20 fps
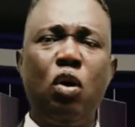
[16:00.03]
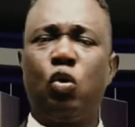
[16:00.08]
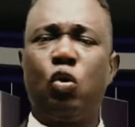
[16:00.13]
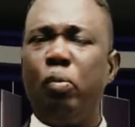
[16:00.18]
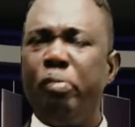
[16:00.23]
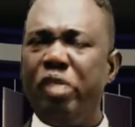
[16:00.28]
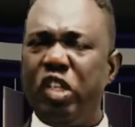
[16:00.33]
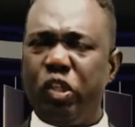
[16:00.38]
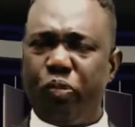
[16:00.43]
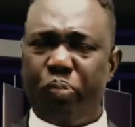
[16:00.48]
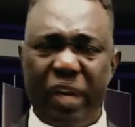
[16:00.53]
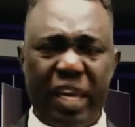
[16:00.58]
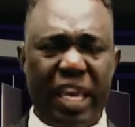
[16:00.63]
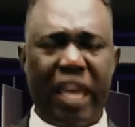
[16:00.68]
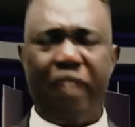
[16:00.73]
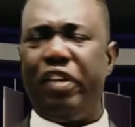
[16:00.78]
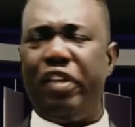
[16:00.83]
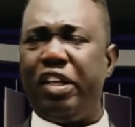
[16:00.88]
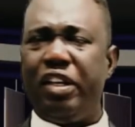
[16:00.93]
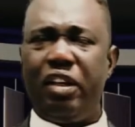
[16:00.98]
to misbehave
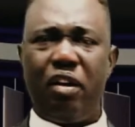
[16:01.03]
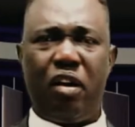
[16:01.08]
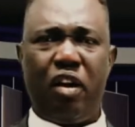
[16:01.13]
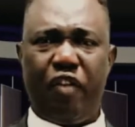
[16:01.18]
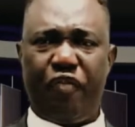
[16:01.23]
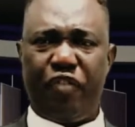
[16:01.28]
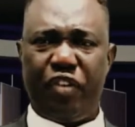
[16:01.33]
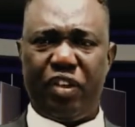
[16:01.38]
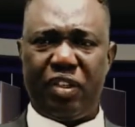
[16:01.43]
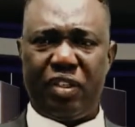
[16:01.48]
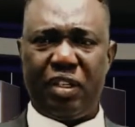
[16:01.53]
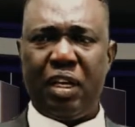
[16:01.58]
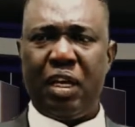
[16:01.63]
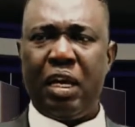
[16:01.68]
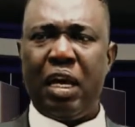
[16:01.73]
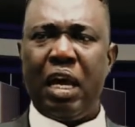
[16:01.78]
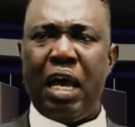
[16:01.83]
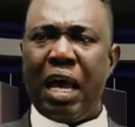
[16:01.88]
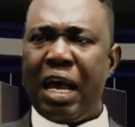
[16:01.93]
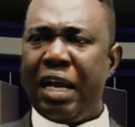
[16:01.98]
in the office.
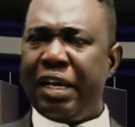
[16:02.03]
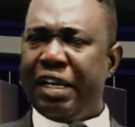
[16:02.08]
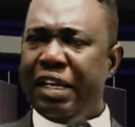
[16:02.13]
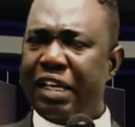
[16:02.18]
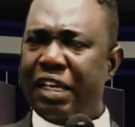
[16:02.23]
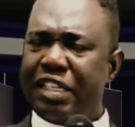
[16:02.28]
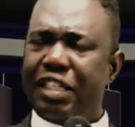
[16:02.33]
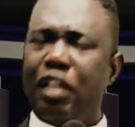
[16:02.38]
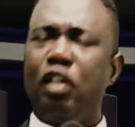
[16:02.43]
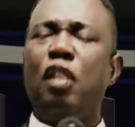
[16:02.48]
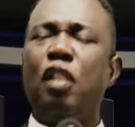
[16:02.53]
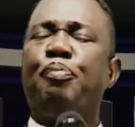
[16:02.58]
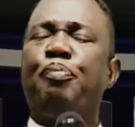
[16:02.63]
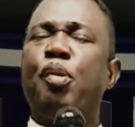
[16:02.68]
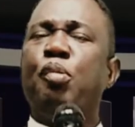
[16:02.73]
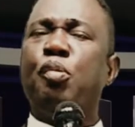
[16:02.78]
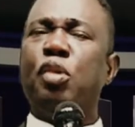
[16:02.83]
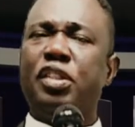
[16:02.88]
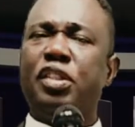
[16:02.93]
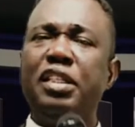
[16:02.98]
And they instead of
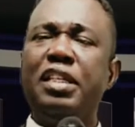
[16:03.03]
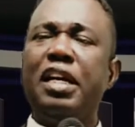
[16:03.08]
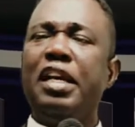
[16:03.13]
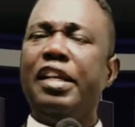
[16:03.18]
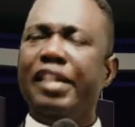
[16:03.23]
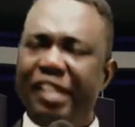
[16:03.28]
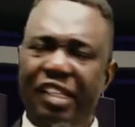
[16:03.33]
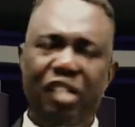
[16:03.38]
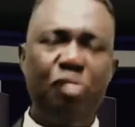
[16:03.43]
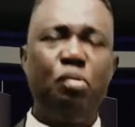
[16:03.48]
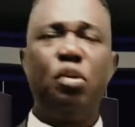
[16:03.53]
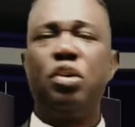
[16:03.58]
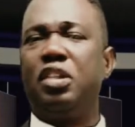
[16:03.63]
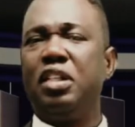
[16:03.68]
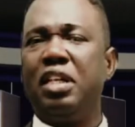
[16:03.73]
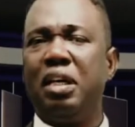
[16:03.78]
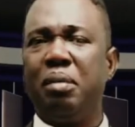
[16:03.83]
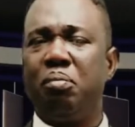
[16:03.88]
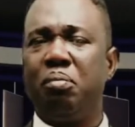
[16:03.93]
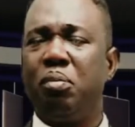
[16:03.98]
promoting them, they demoted
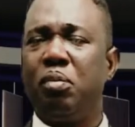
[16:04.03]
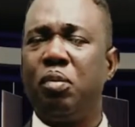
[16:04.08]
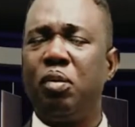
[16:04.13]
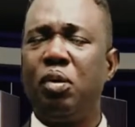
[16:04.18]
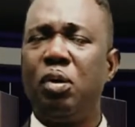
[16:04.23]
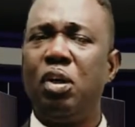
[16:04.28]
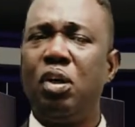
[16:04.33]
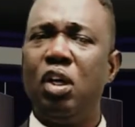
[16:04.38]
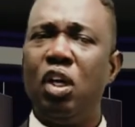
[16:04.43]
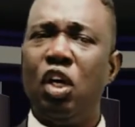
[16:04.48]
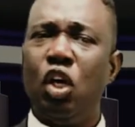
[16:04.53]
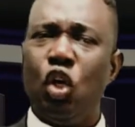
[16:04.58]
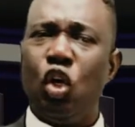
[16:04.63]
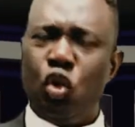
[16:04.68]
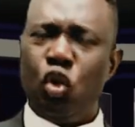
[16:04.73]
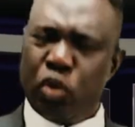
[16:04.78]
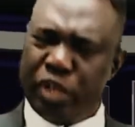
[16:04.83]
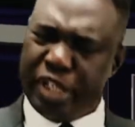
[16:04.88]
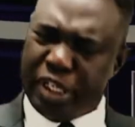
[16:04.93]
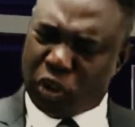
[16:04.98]
them.
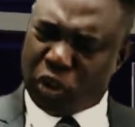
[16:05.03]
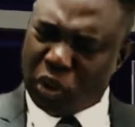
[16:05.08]
You need to